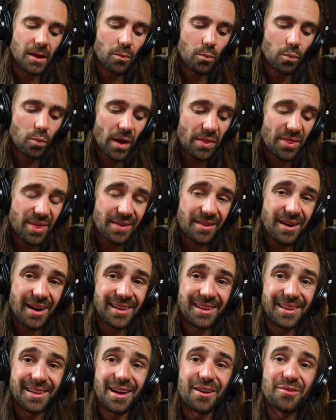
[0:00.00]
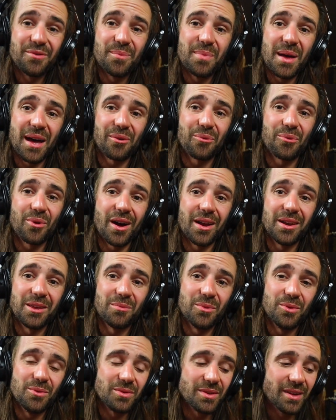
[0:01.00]
One thing that I love about
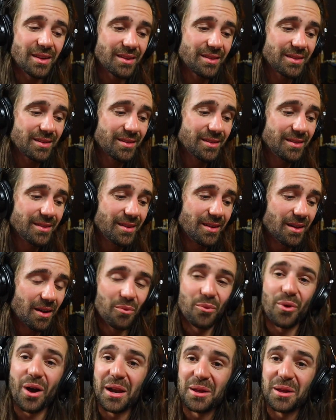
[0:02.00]
writing music for